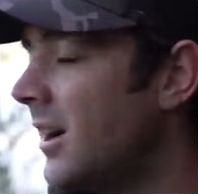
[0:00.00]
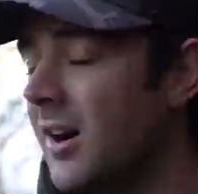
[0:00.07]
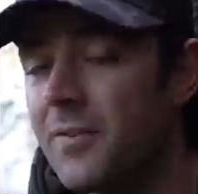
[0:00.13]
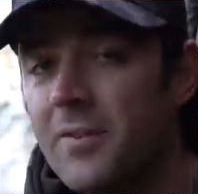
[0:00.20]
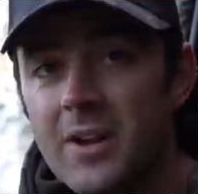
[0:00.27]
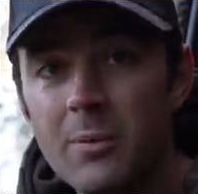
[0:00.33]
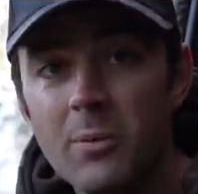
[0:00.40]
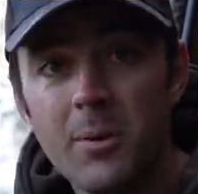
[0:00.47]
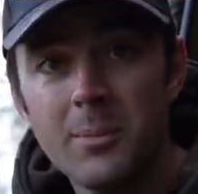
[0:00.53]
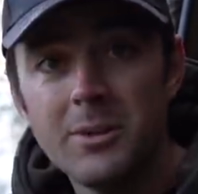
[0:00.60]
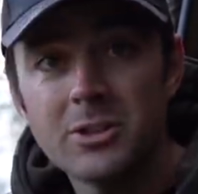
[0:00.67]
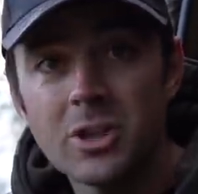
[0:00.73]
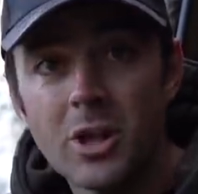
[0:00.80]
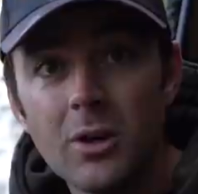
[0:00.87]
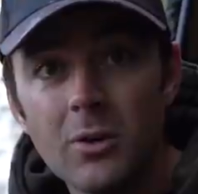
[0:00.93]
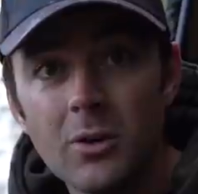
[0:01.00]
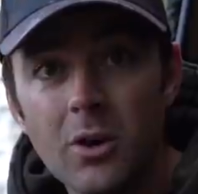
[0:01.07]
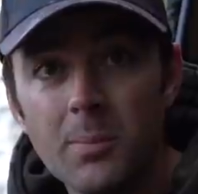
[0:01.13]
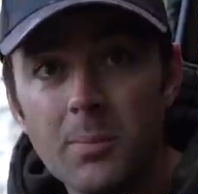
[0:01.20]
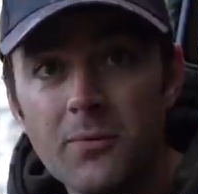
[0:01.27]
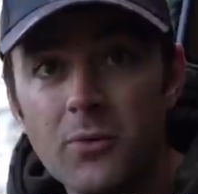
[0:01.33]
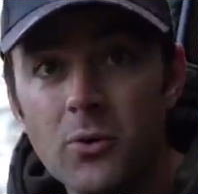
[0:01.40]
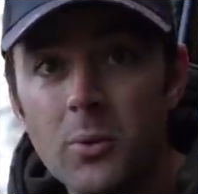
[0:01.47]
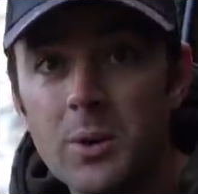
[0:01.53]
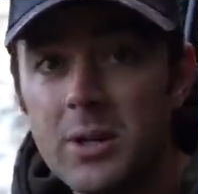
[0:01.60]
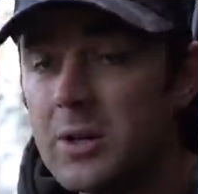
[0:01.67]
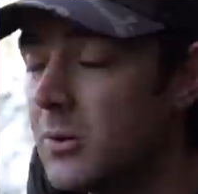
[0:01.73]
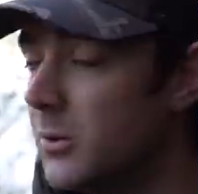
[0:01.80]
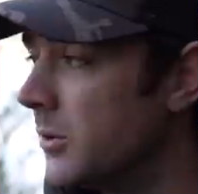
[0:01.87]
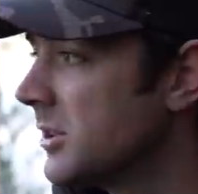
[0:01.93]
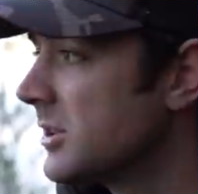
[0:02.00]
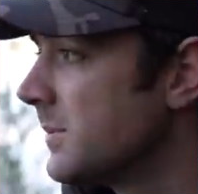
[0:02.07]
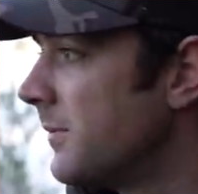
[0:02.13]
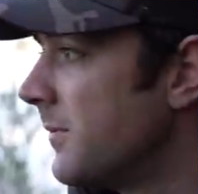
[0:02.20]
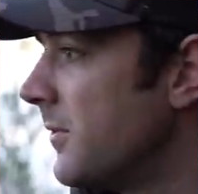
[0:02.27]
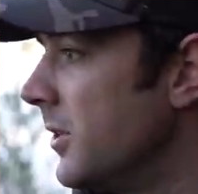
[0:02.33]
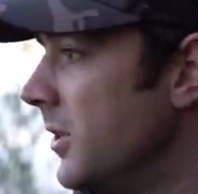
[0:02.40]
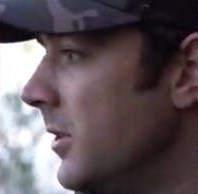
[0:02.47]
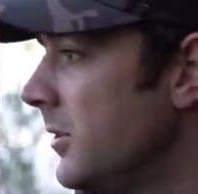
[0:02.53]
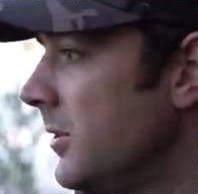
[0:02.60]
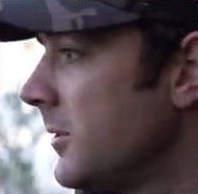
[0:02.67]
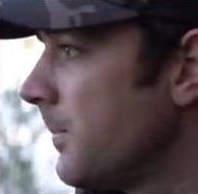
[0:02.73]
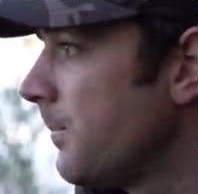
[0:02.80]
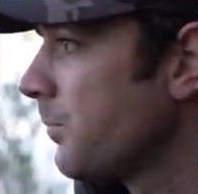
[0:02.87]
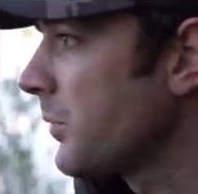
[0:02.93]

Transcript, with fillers: I think it won't be too long before we order some food.